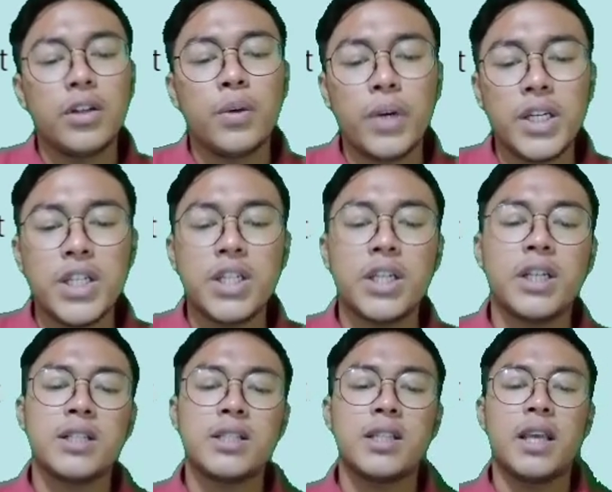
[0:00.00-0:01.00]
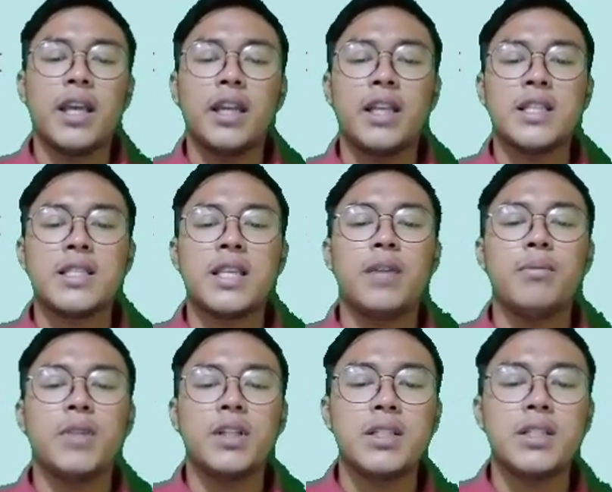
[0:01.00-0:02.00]
questions and
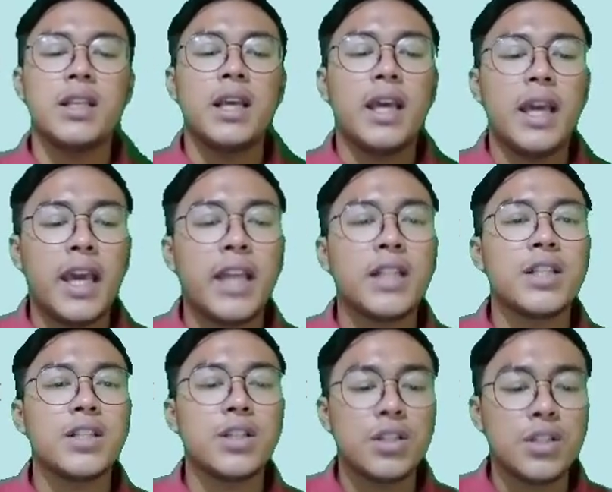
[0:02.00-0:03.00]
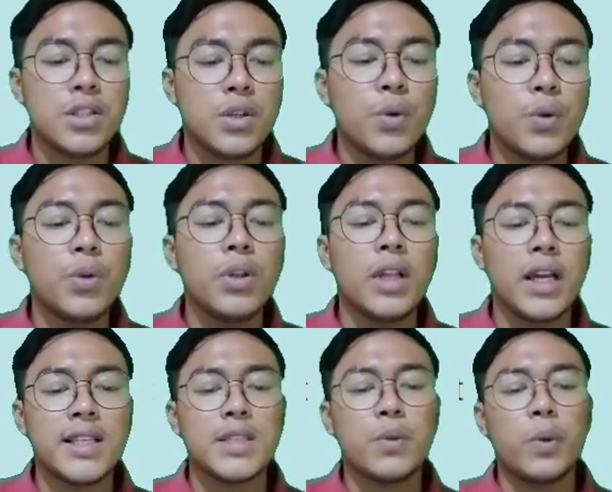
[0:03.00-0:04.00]
assignments at school
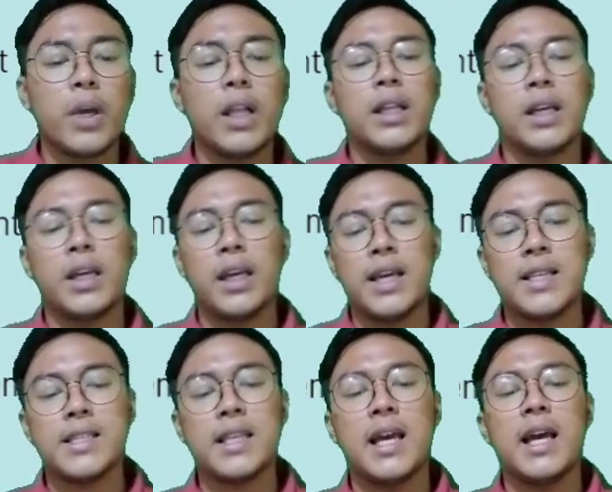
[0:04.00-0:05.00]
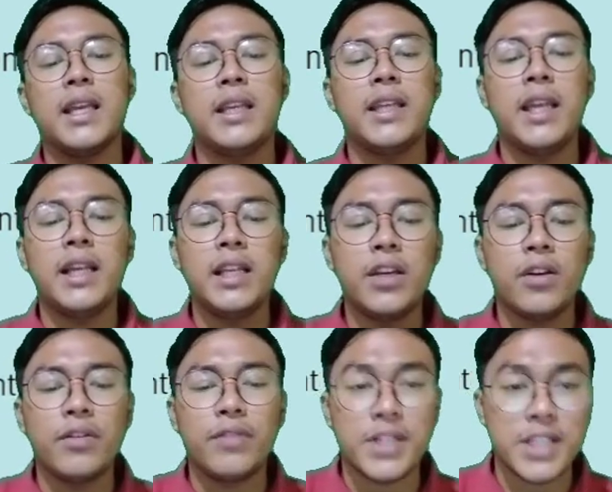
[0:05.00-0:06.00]
as well as a daily
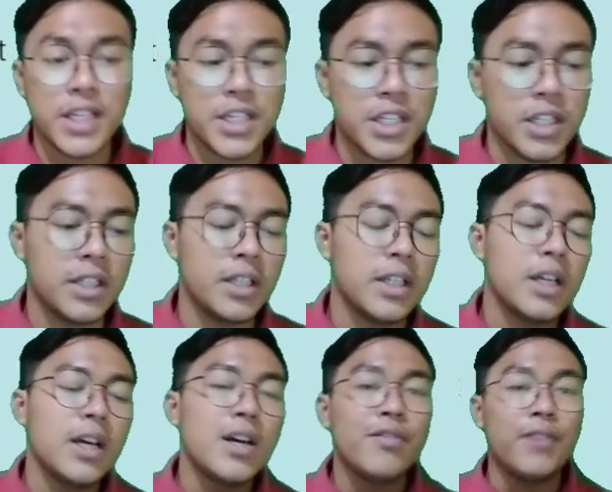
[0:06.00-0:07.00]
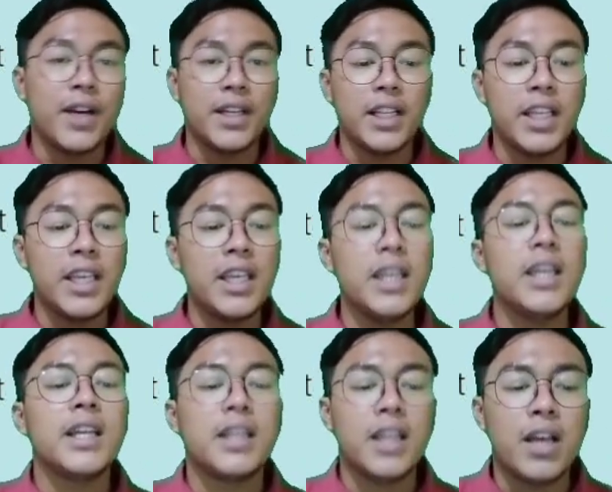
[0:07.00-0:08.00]
conversation. Finally,
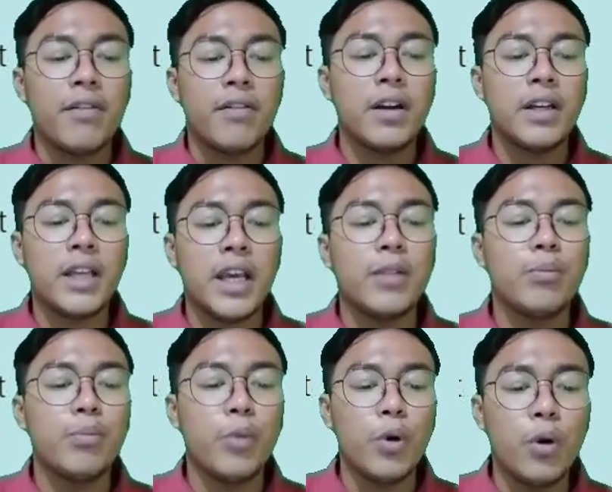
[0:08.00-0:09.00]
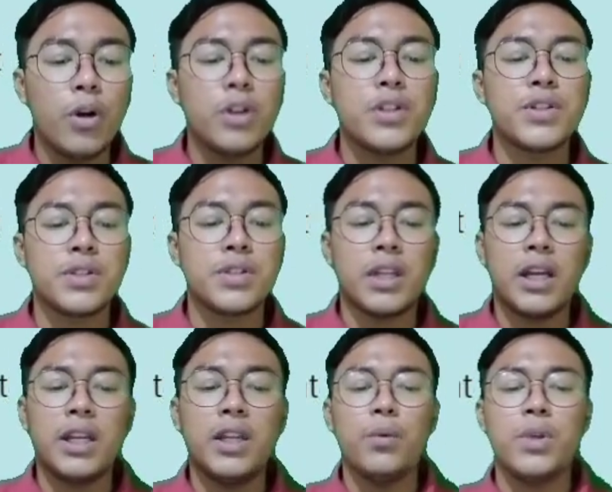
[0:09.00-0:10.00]
never get bored to
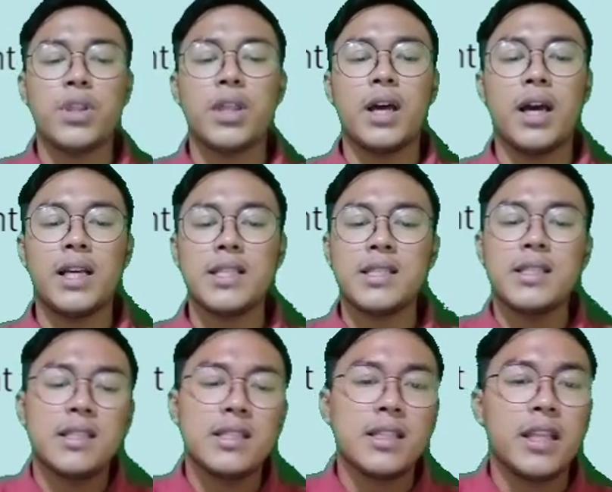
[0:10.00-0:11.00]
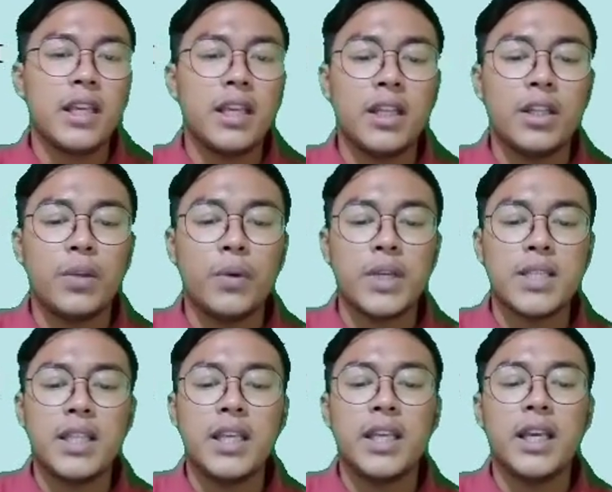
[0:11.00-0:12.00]
study with us. Stay
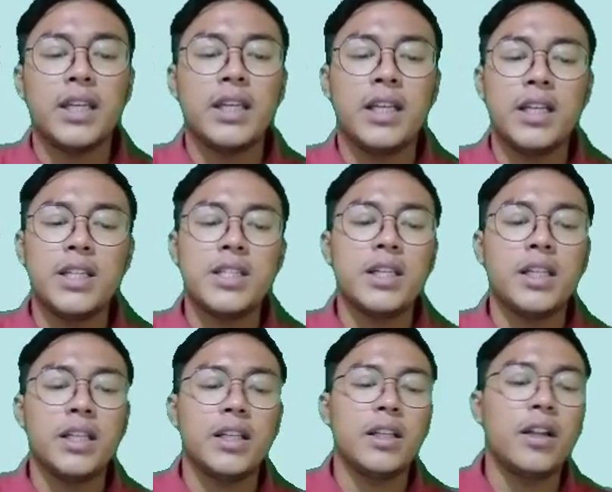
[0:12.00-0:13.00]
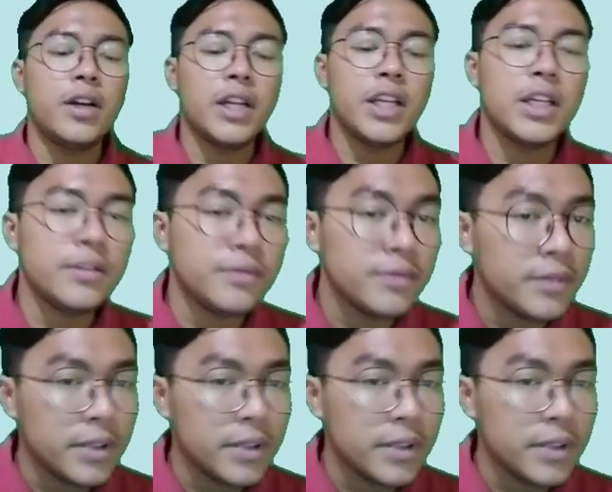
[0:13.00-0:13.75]
enthusiastic and diligent in learning.